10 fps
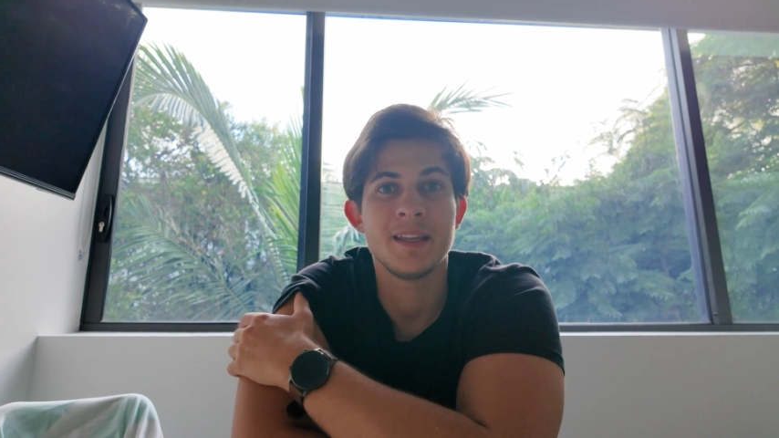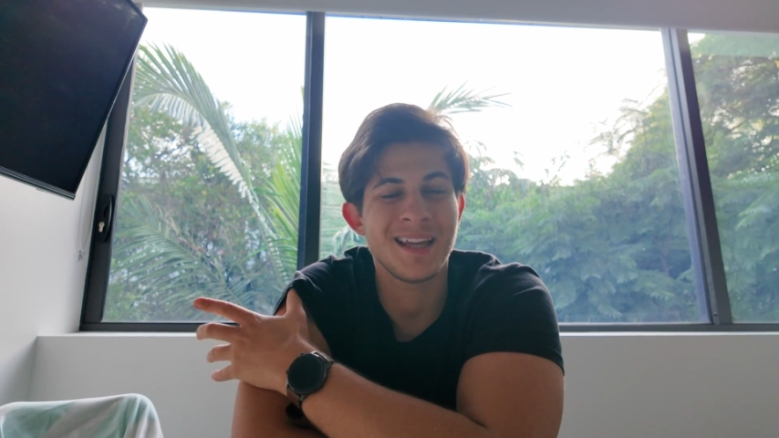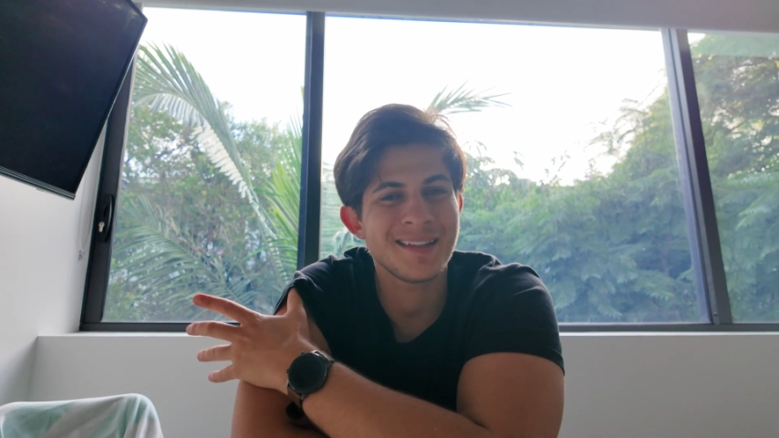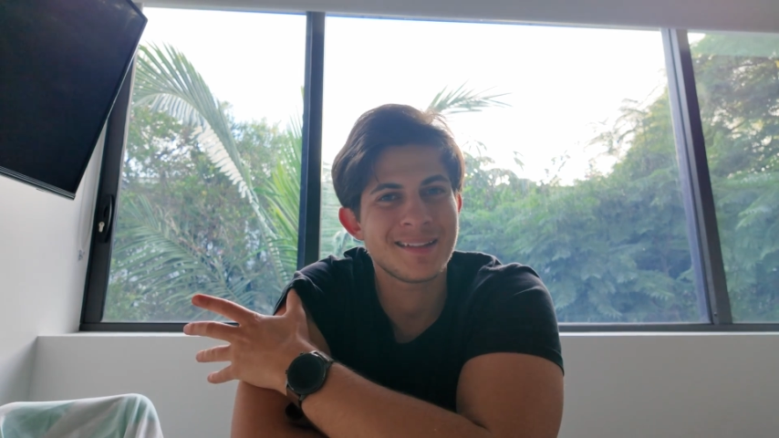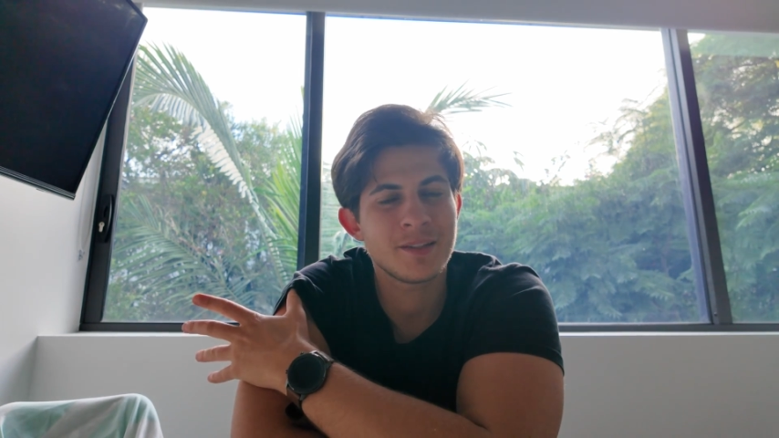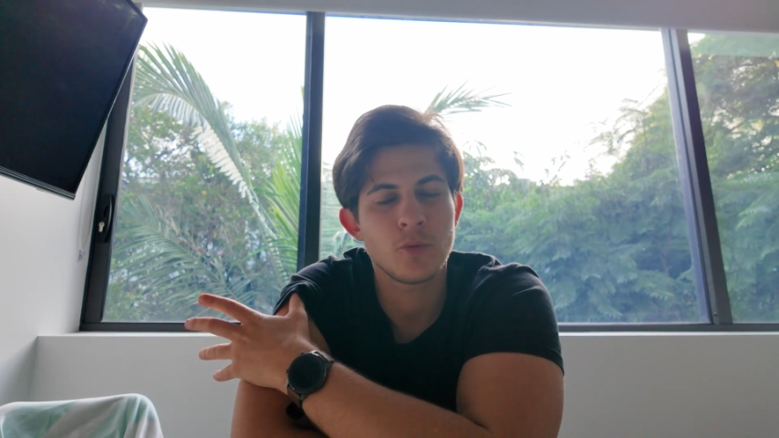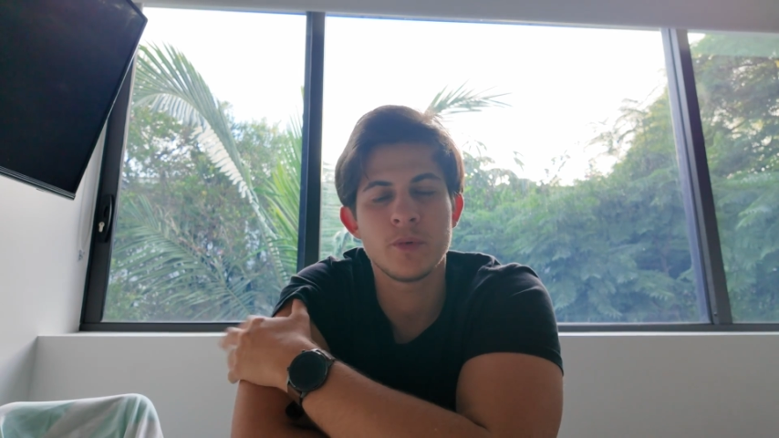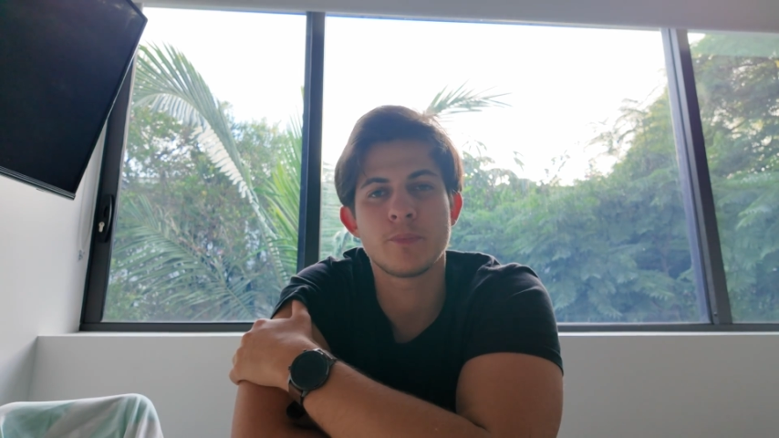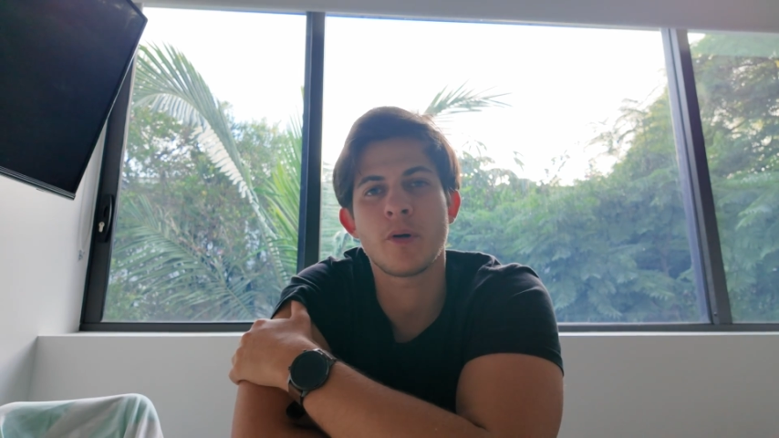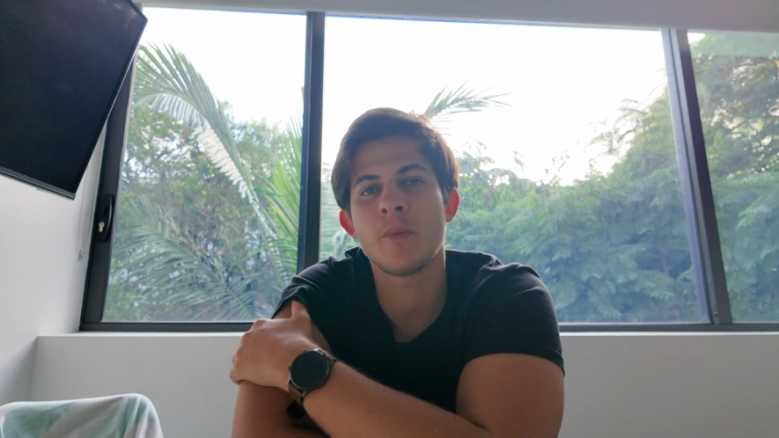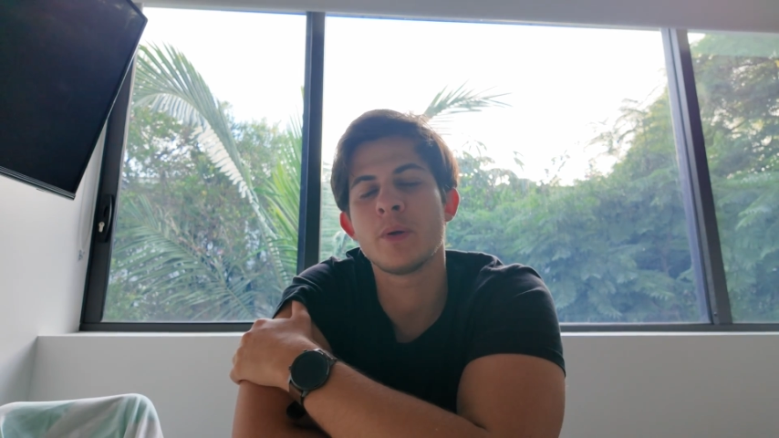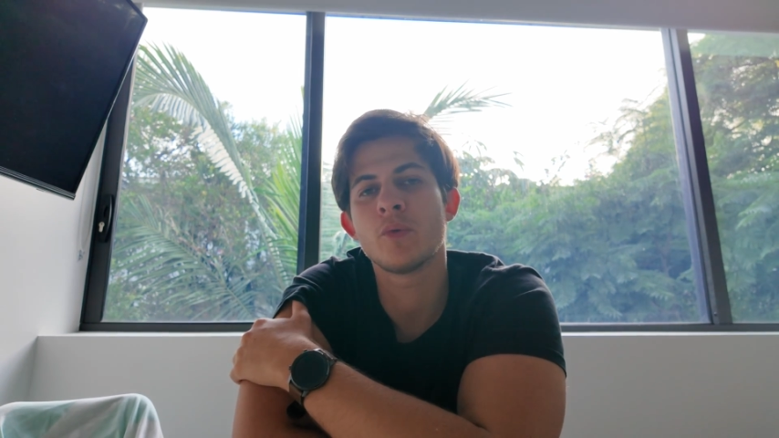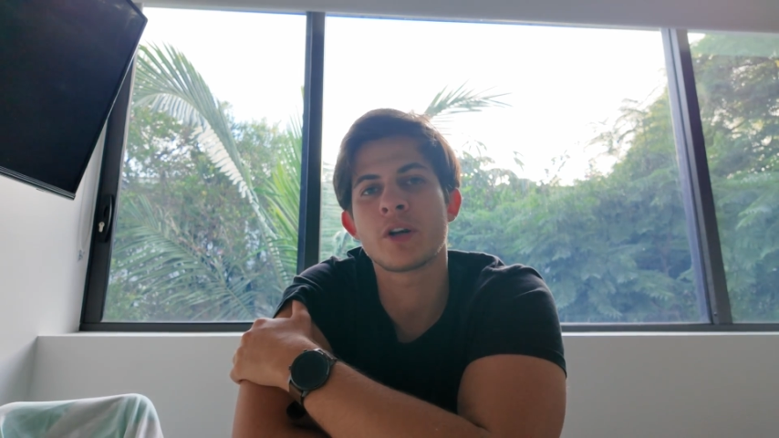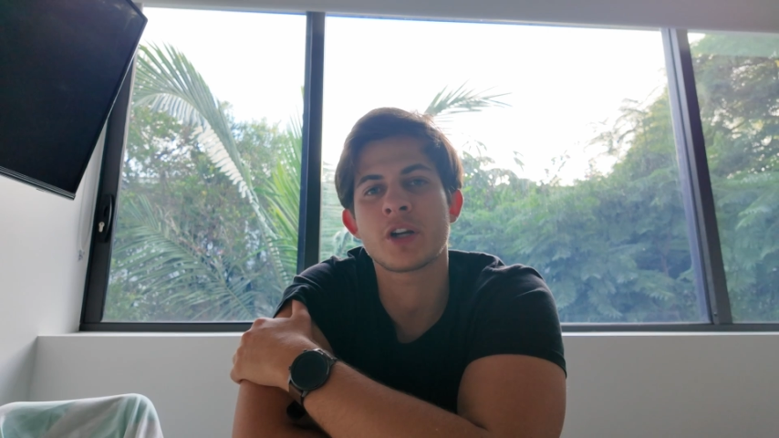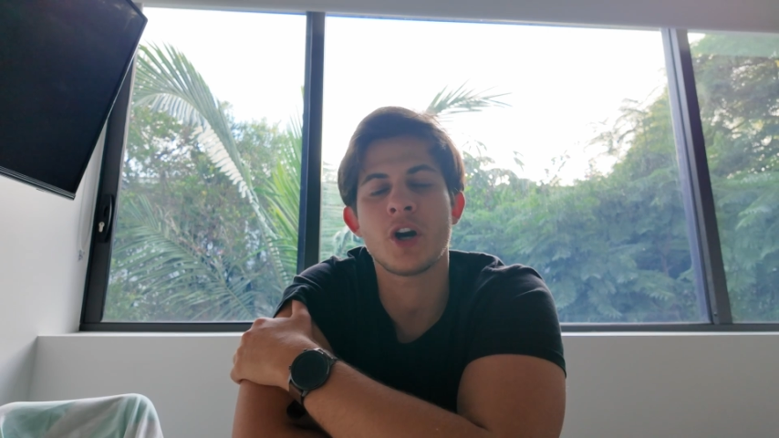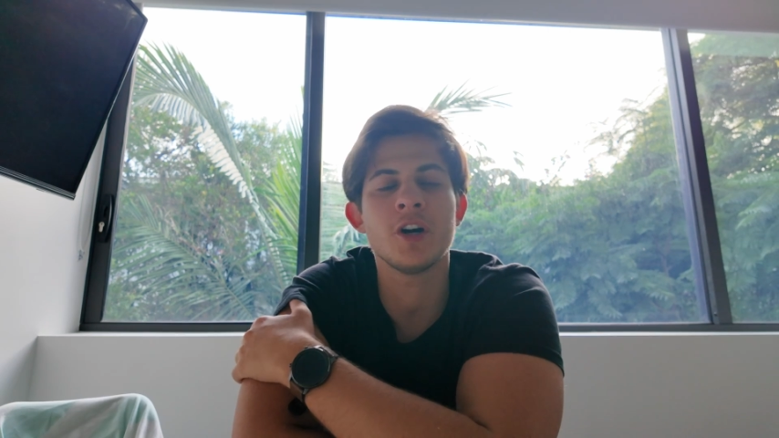Yes, we probably work